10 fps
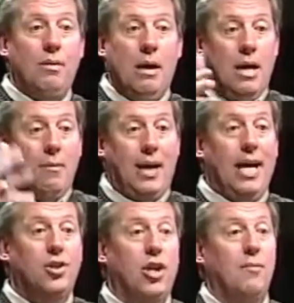And my
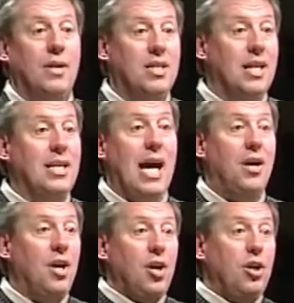kids look at me and say,
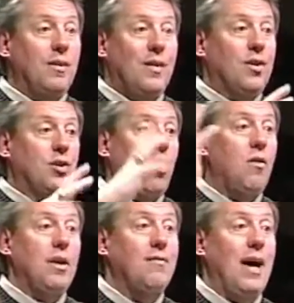Dad, you've given us
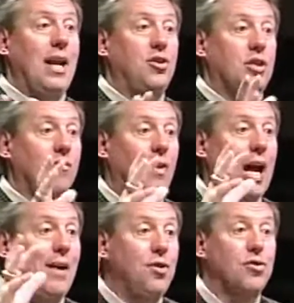all the advantages of life,